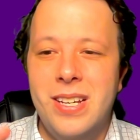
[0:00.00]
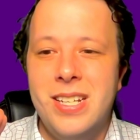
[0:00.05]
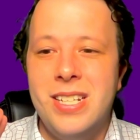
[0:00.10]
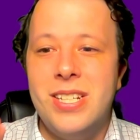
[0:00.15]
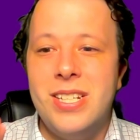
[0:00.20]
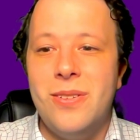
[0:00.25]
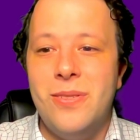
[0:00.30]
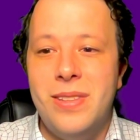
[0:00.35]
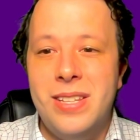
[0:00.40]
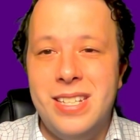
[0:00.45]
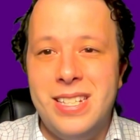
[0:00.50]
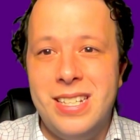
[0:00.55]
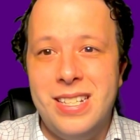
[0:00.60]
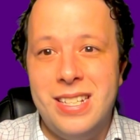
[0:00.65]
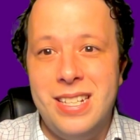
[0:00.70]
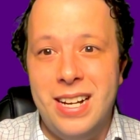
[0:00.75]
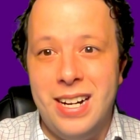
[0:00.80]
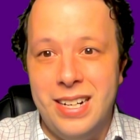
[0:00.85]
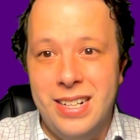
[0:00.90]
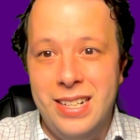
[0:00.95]
So this is the
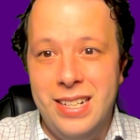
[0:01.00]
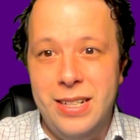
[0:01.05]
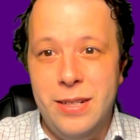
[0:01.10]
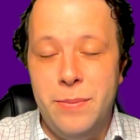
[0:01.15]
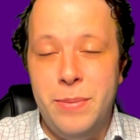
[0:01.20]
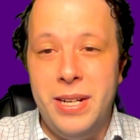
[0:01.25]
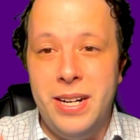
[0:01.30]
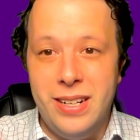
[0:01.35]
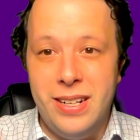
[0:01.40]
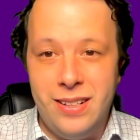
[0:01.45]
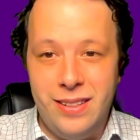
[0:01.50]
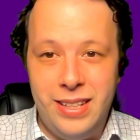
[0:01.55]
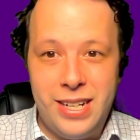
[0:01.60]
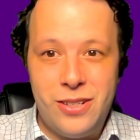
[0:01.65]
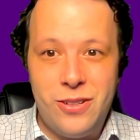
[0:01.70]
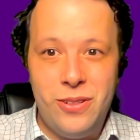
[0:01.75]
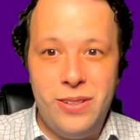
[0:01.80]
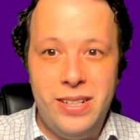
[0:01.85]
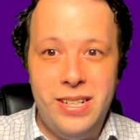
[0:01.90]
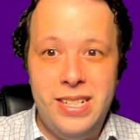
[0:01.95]
idea behind
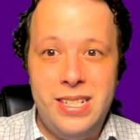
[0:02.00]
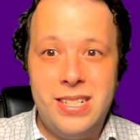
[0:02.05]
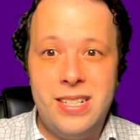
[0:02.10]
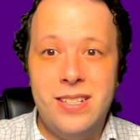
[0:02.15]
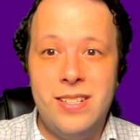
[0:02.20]
electrolytes.